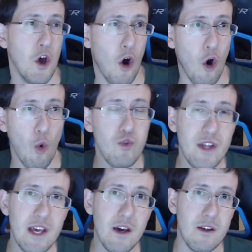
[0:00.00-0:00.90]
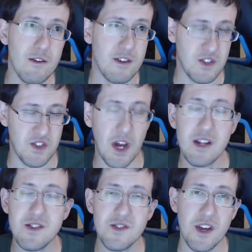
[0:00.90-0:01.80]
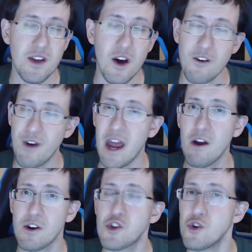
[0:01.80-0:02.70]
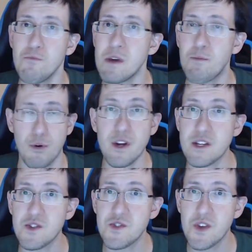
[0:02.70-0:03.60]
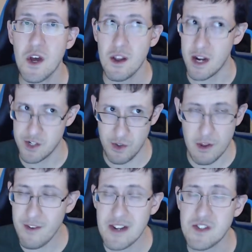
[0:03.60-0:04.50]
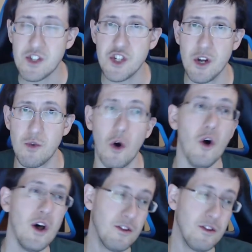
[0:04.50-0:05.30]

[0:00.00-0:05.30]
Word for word: only the sons of Aaron could be priests, not just the Levites in general.